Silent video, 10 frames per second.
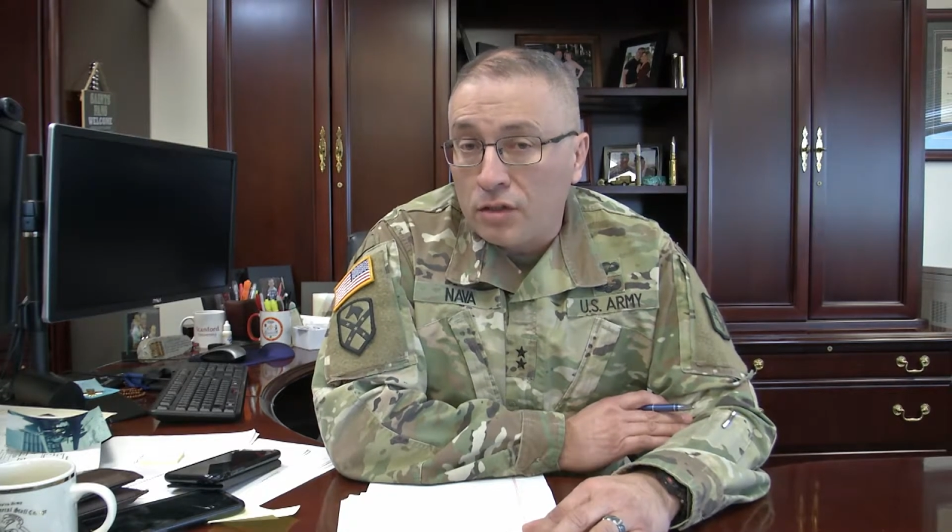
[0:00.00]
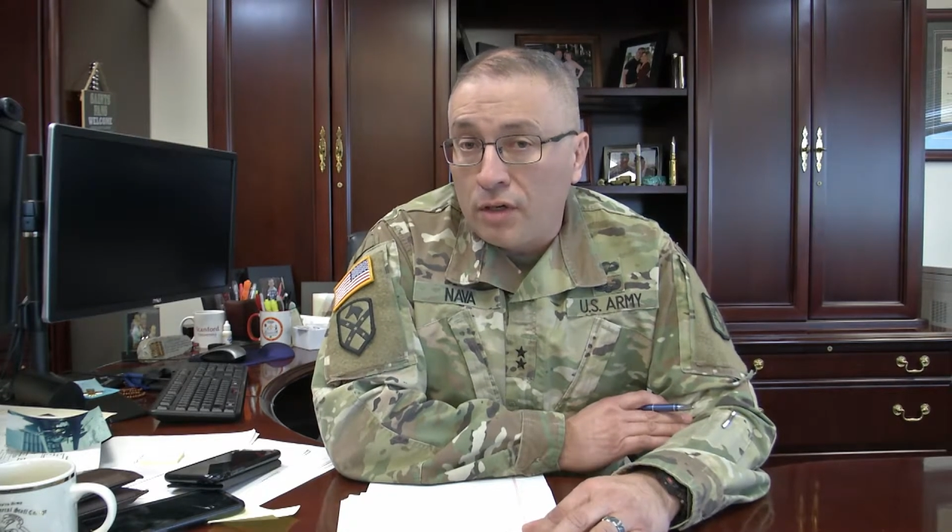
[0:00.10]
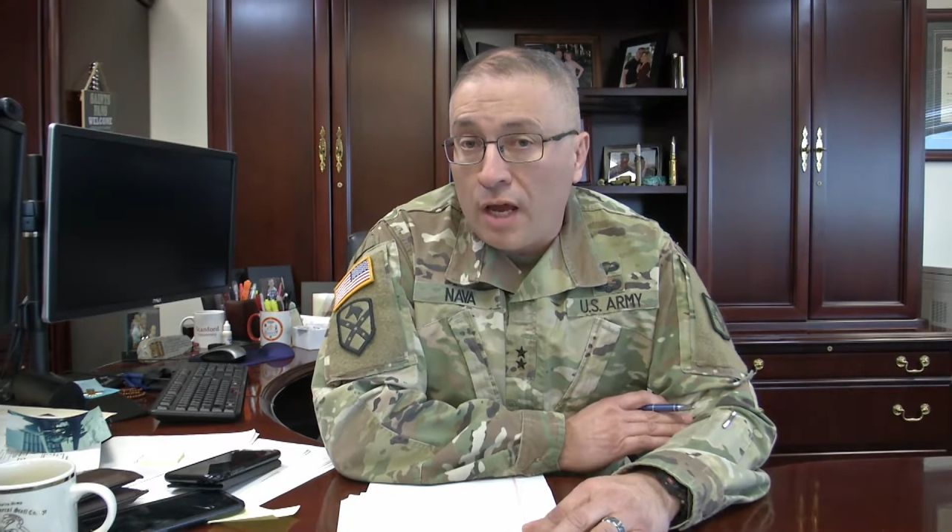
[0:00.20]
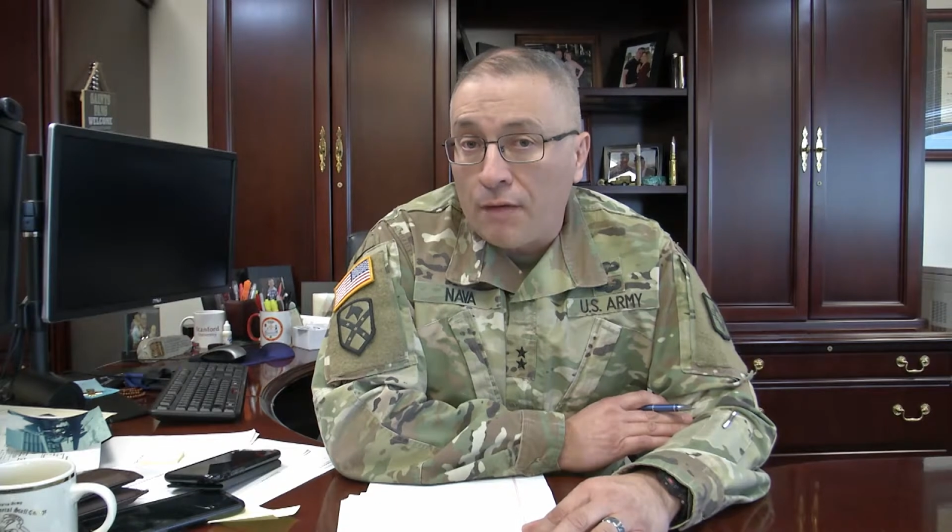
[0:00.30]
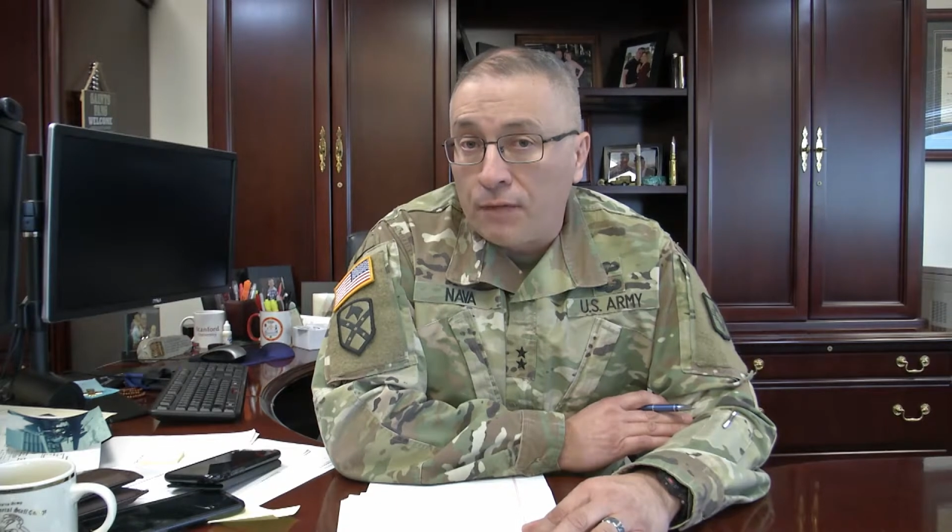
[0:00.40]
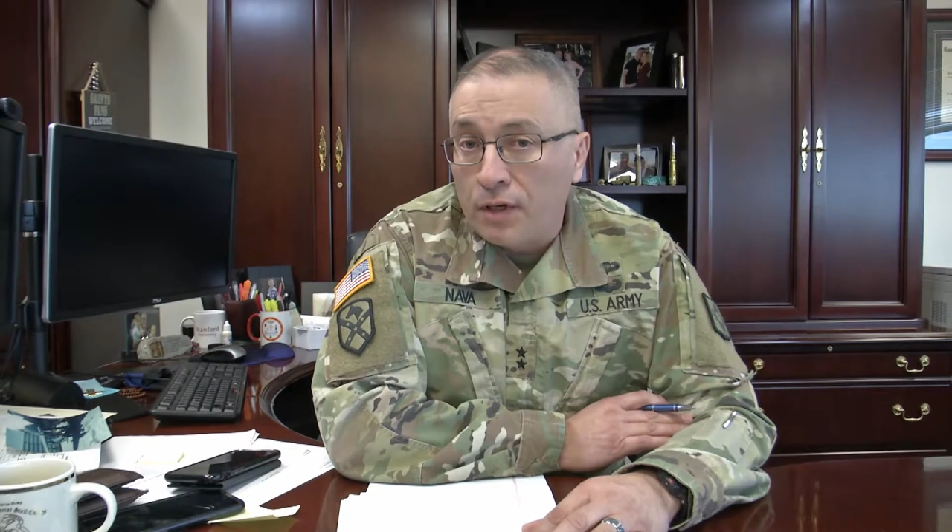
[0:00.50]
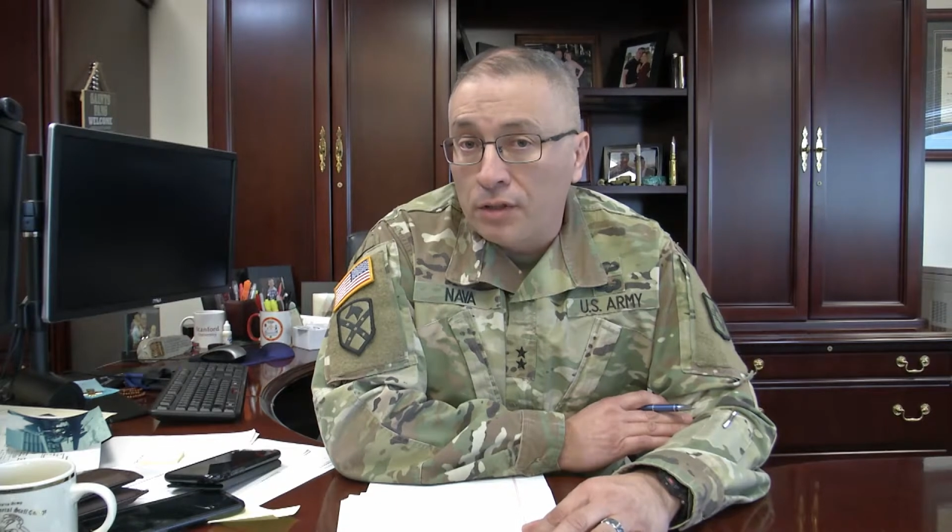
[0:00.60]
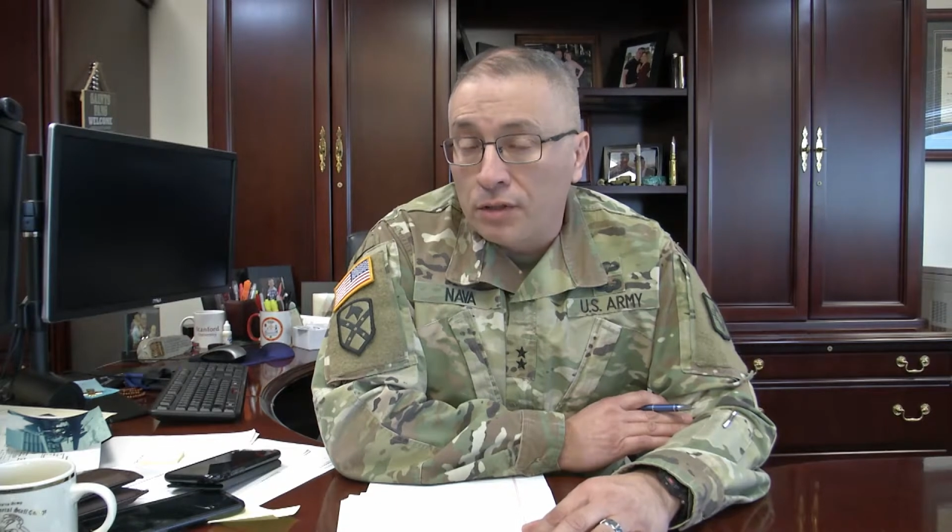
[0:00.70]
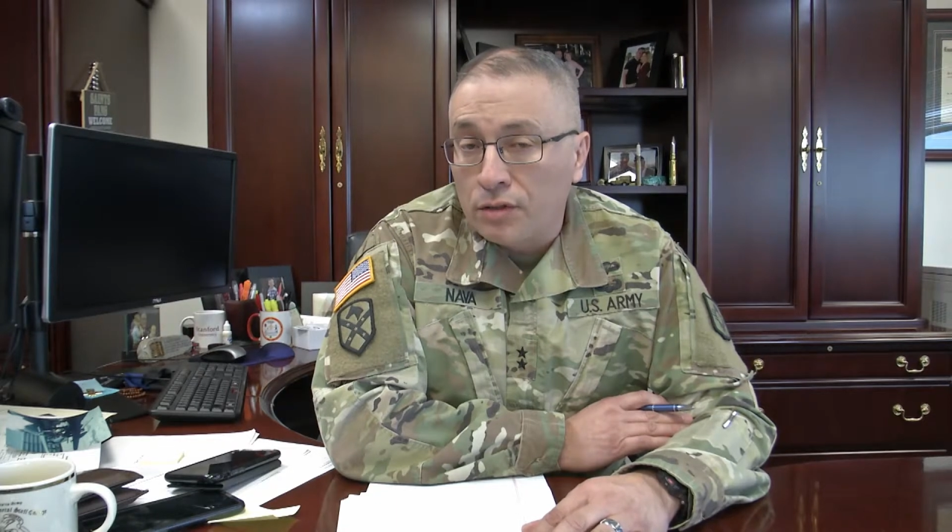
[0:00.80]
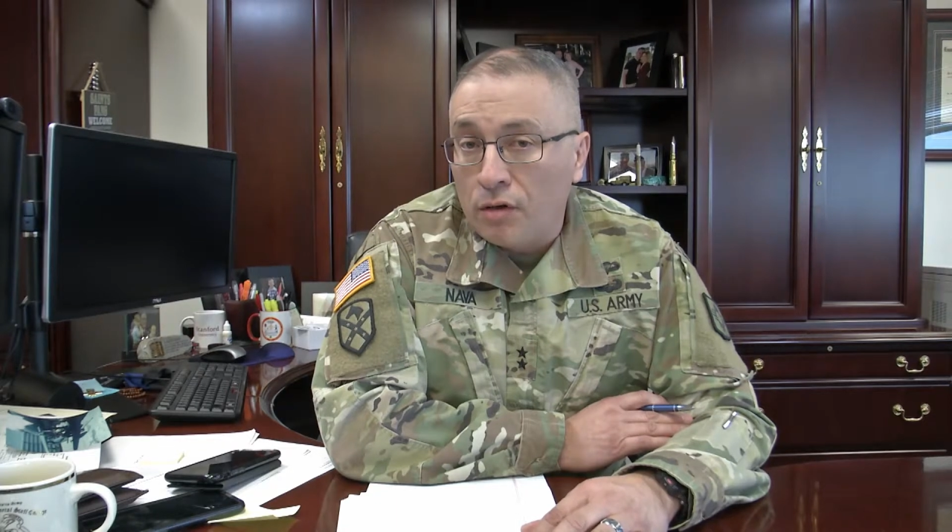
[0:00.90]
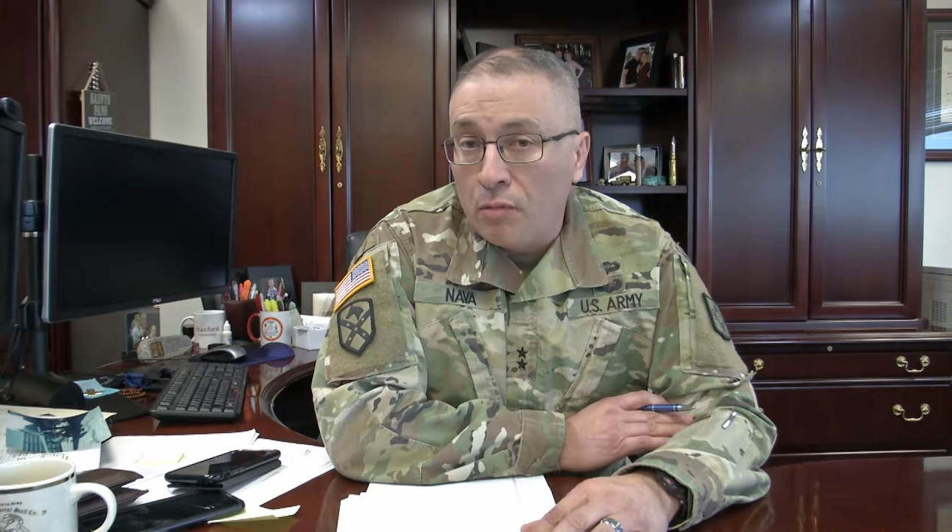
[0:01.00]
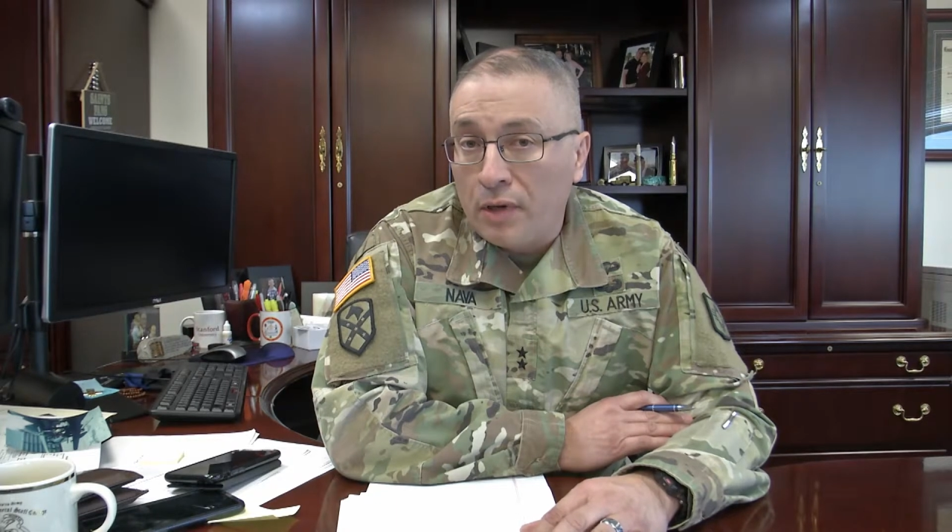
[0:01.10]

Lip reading: 2.5 years or so,